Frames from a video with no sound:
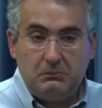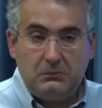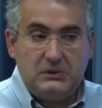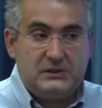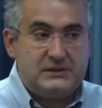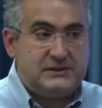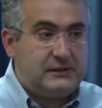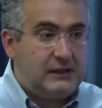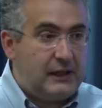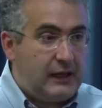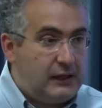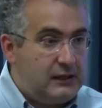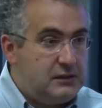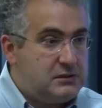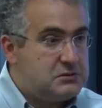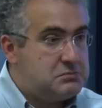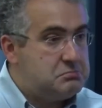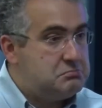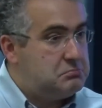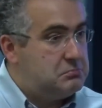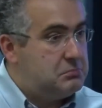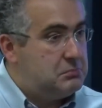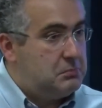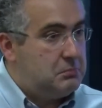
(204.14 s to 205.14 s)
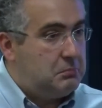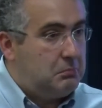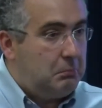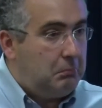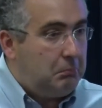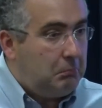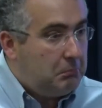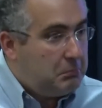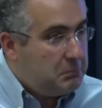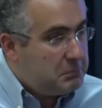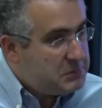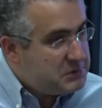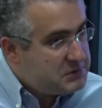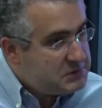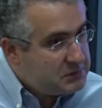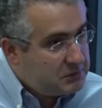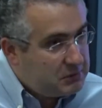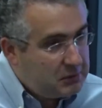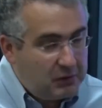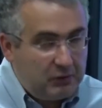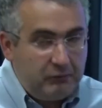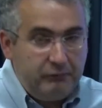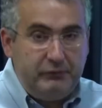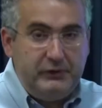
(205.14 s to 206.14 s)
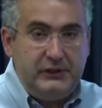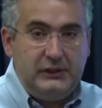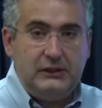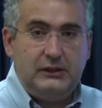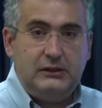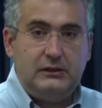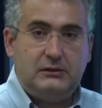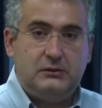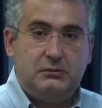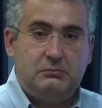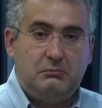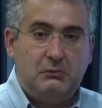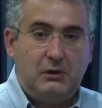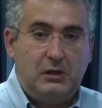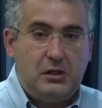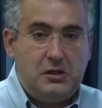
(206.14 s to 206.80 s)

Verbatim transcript: it's nice, it's convenient,